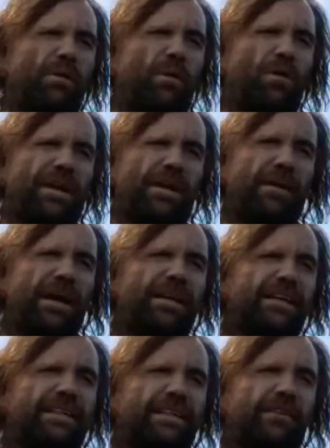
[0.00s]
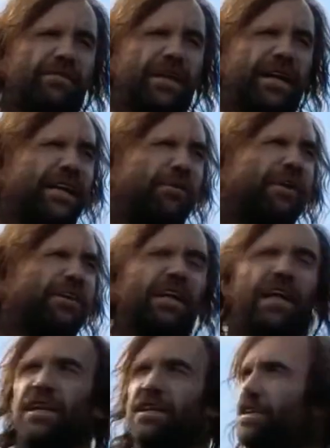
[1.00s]
a walking bag of silver anywhere the
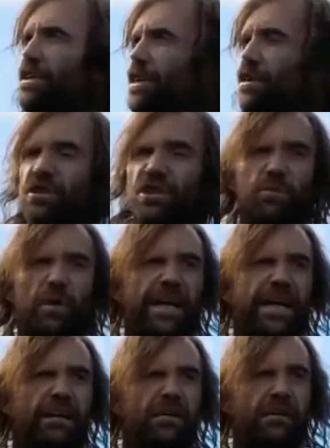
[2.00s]
Lannisters hold sway.